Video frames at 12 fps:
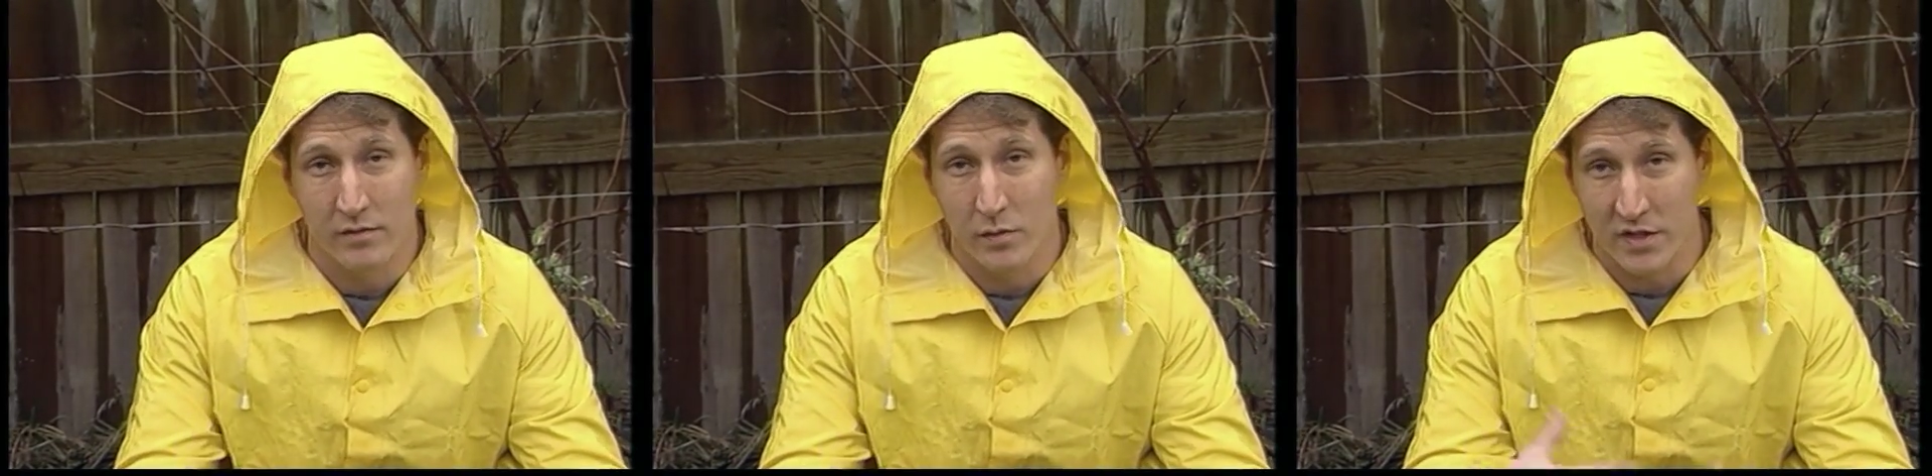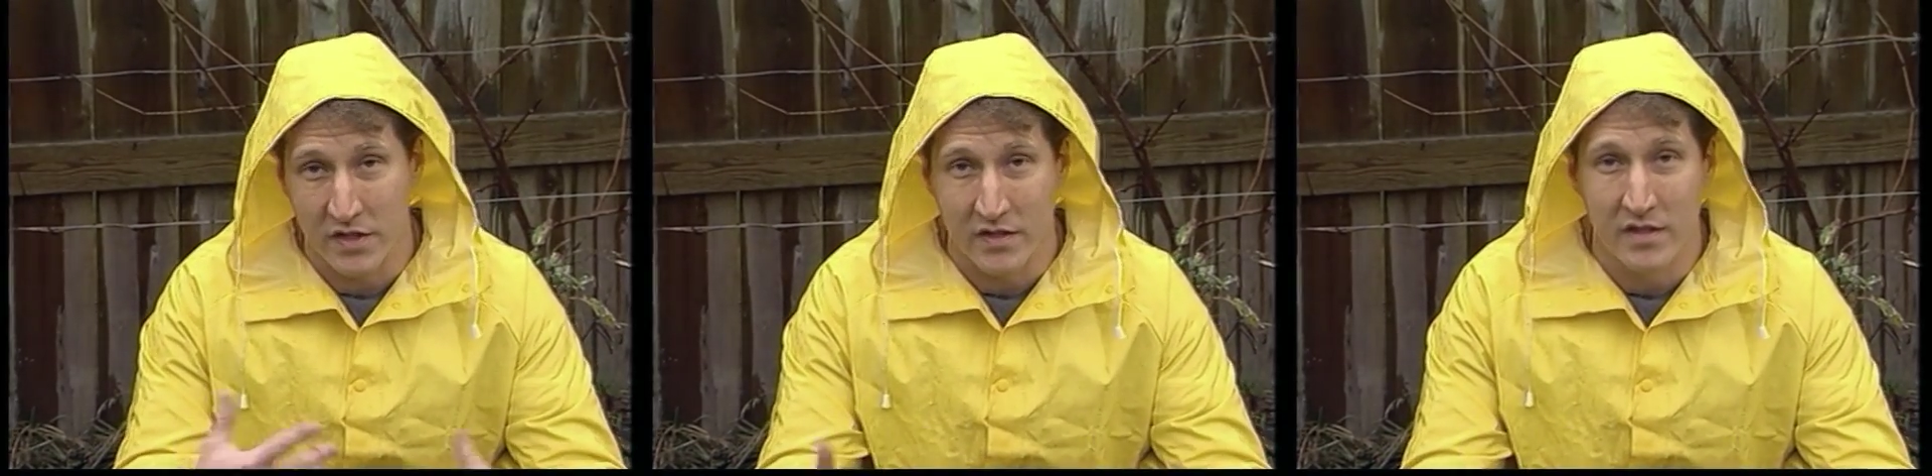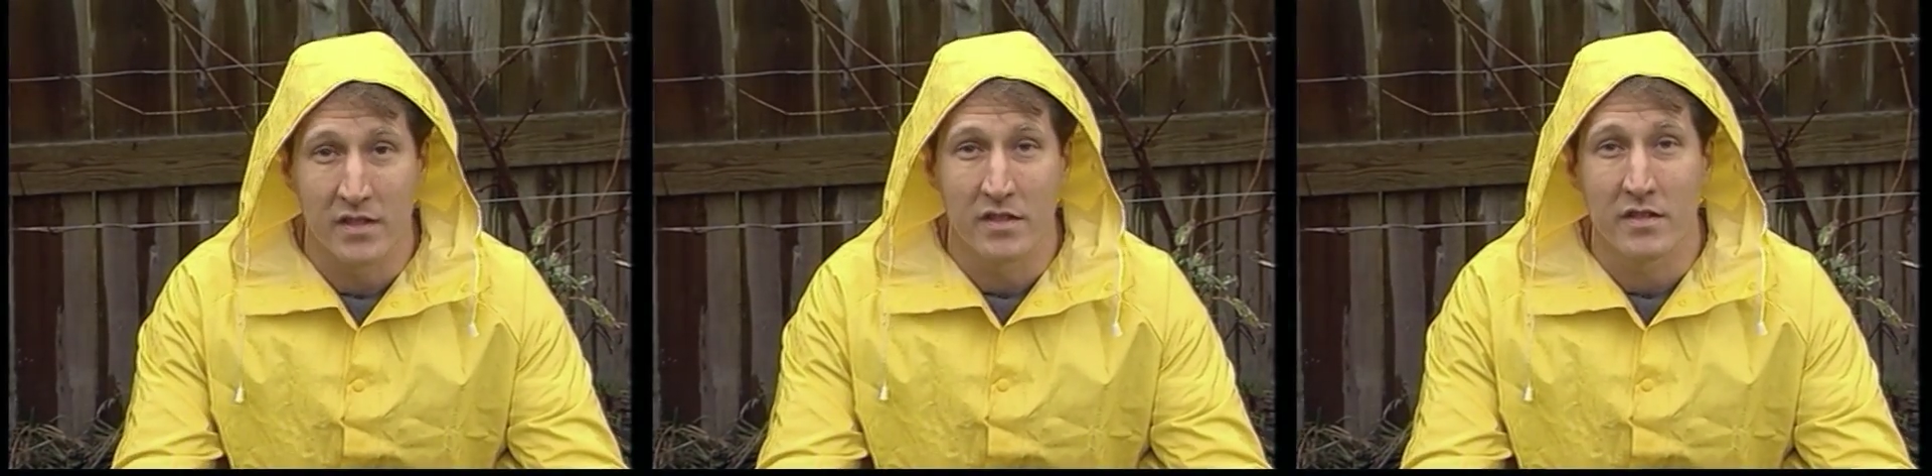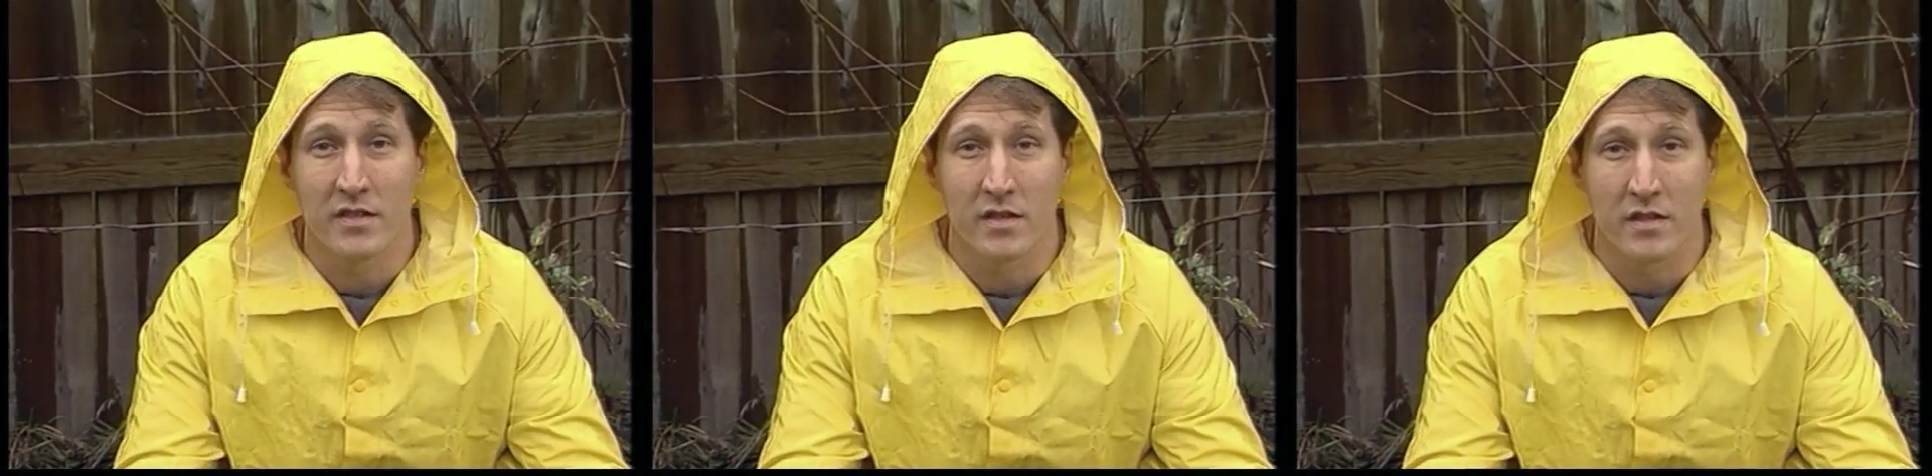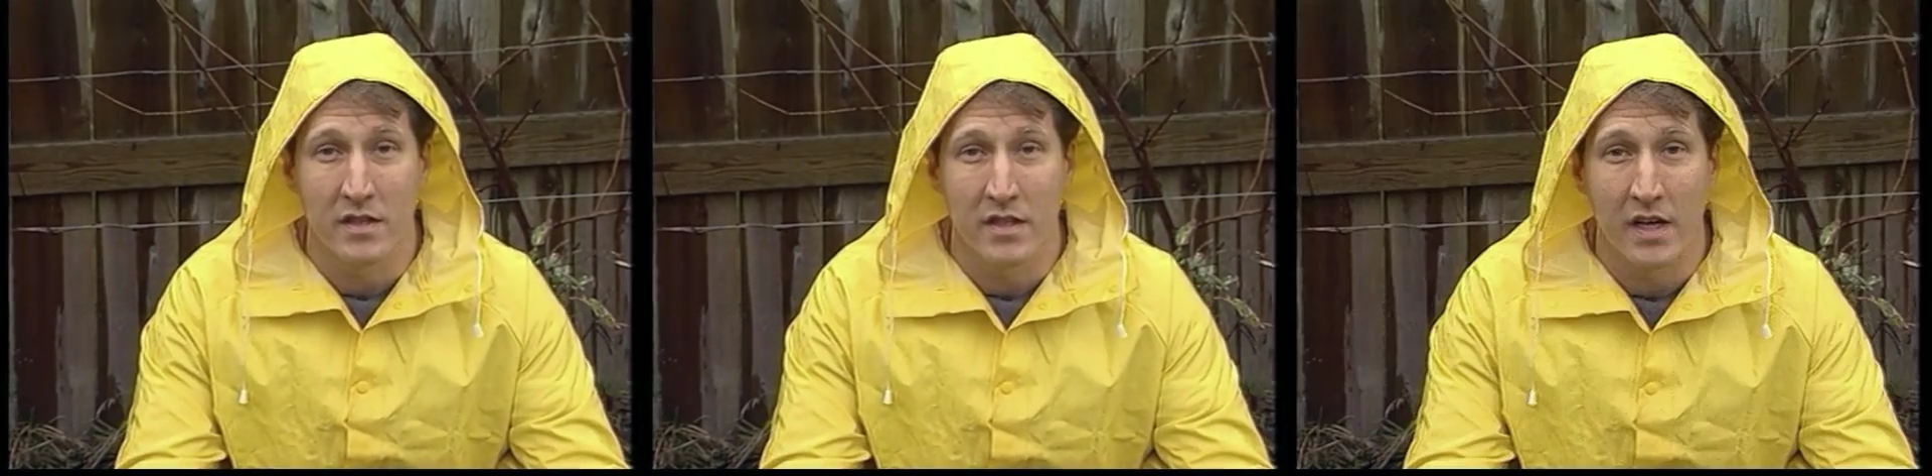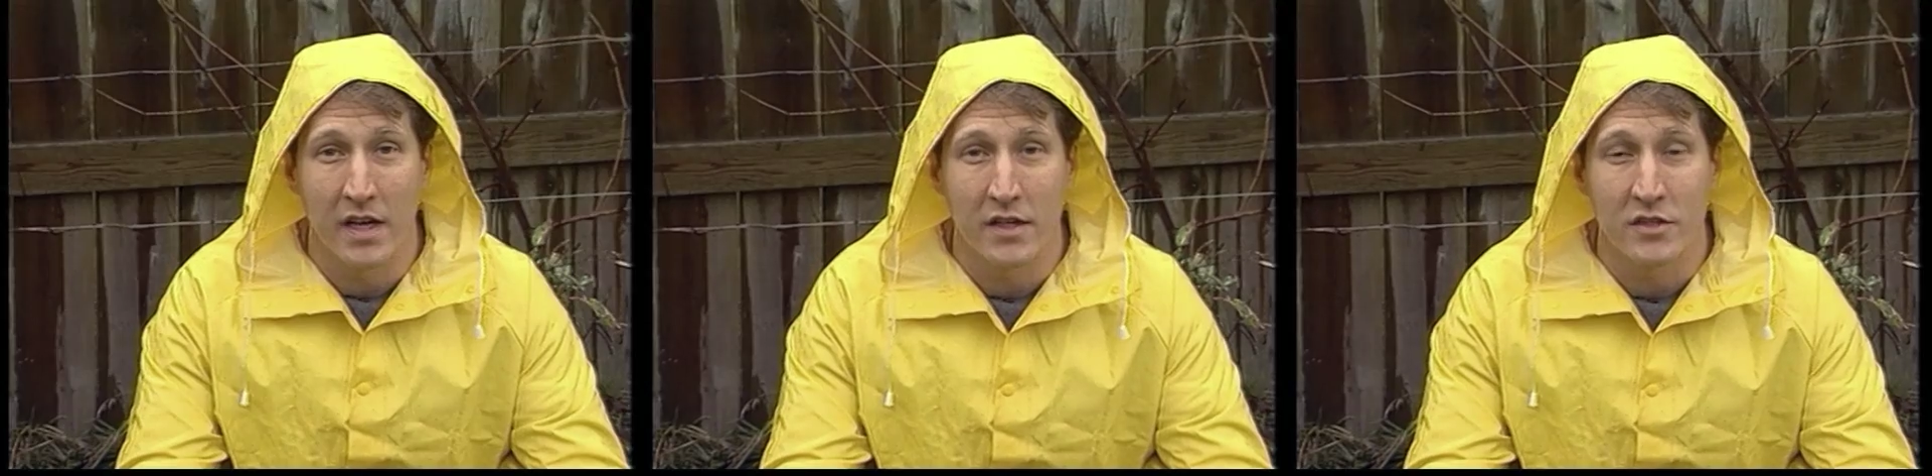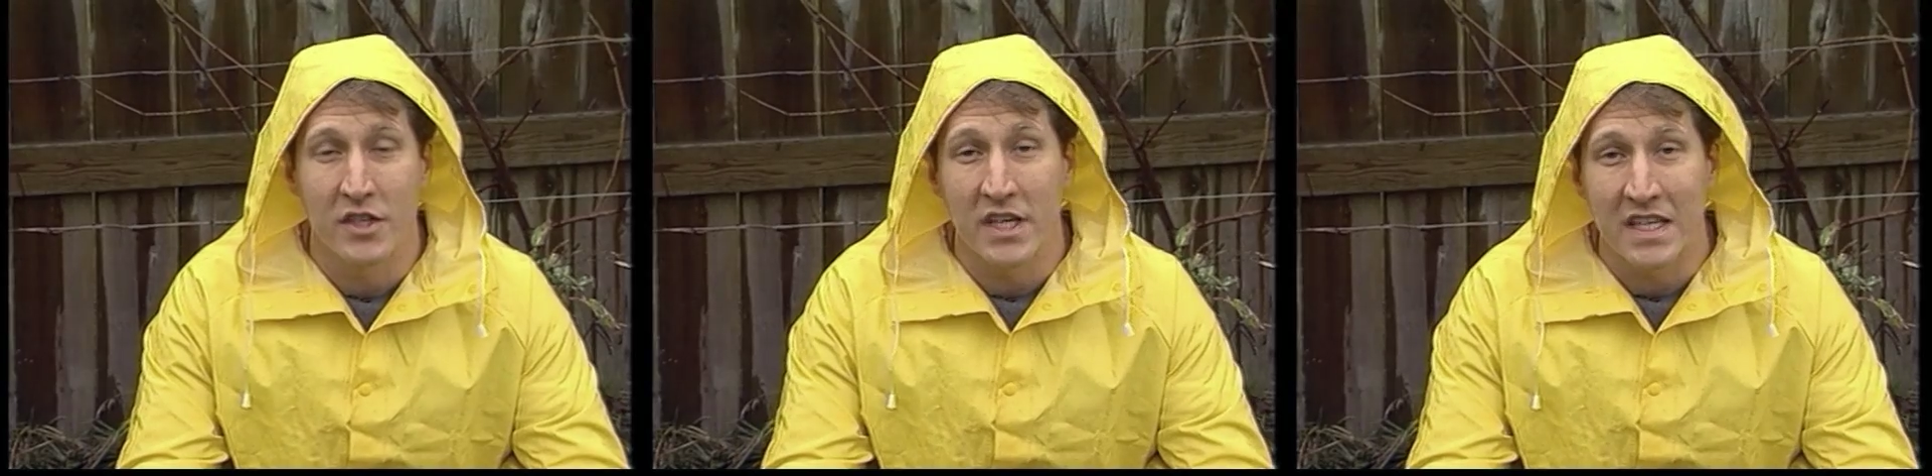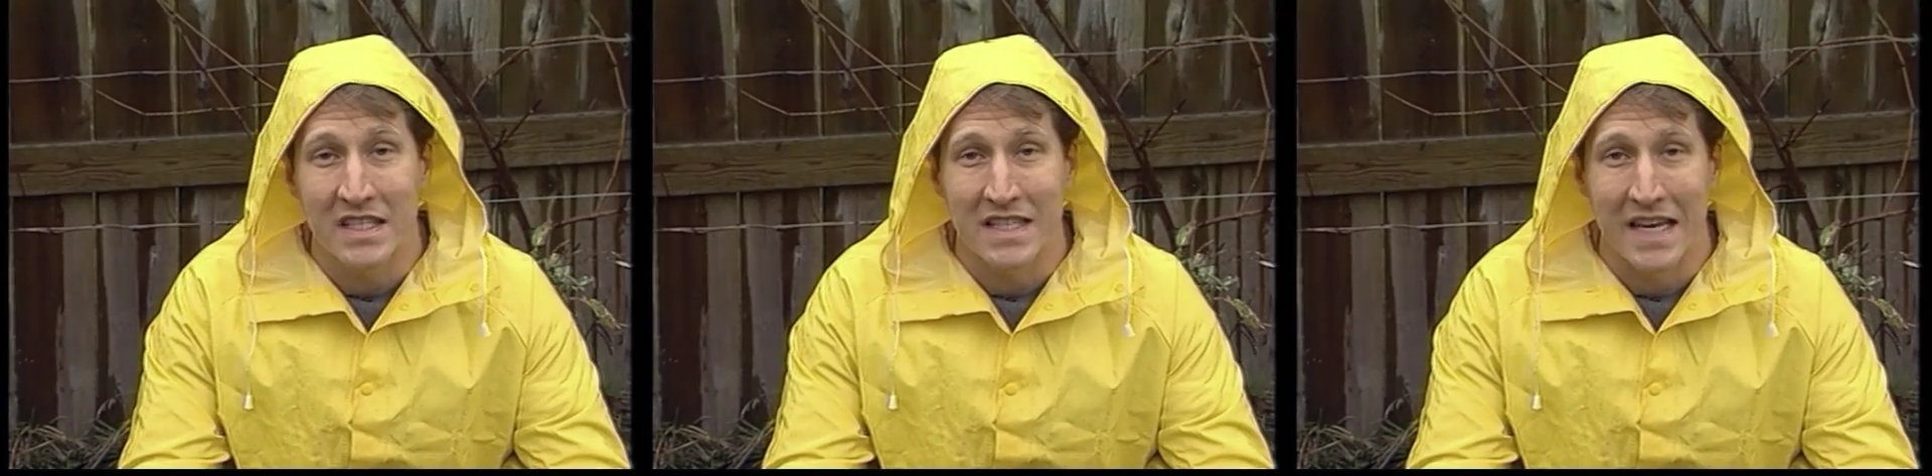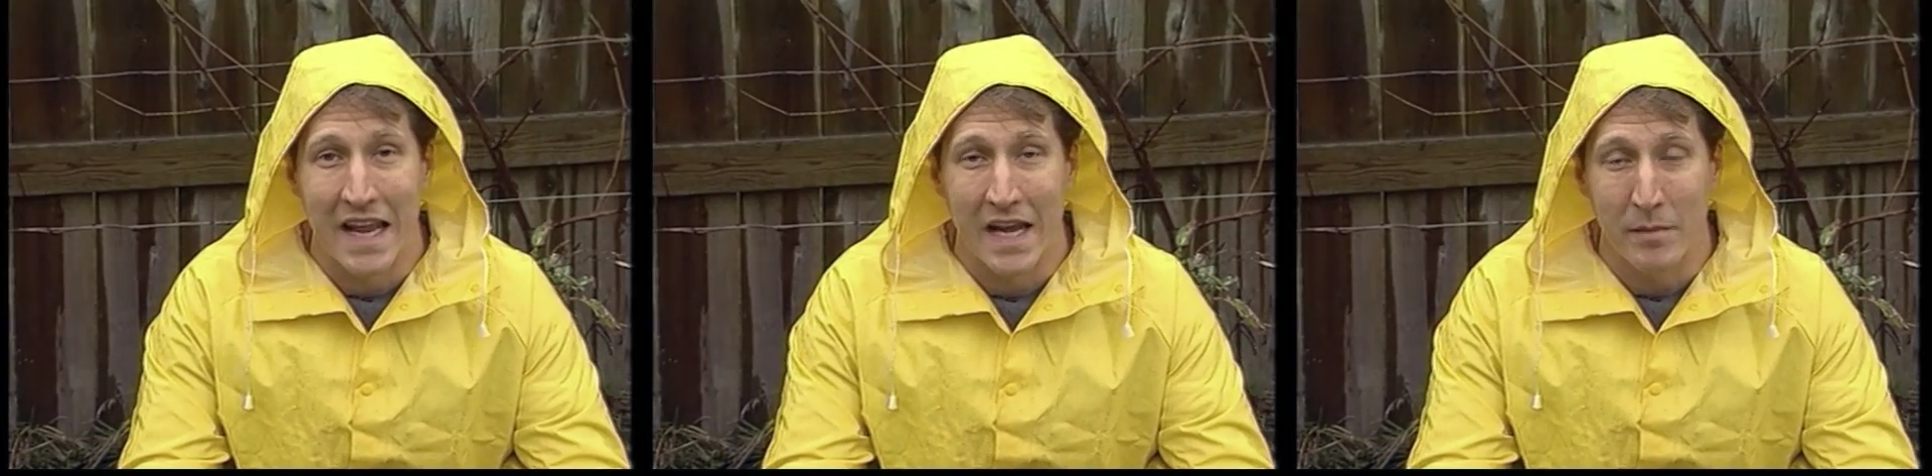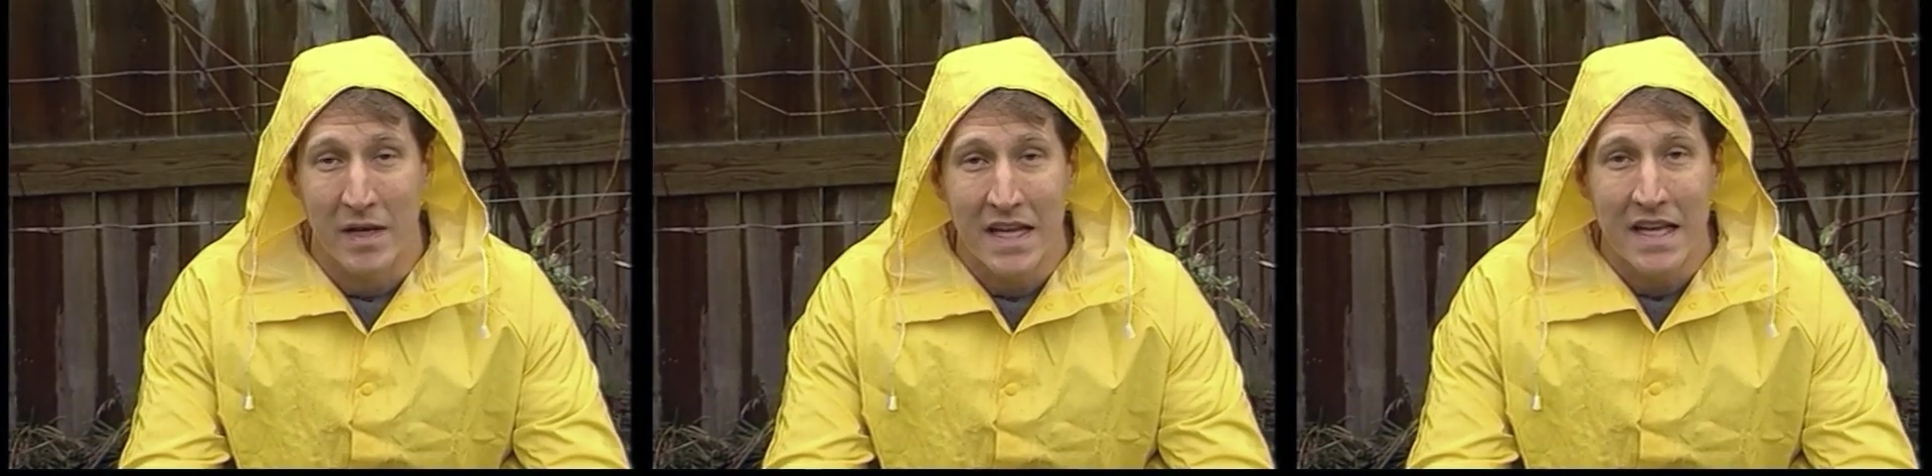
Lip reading: which is the genus name.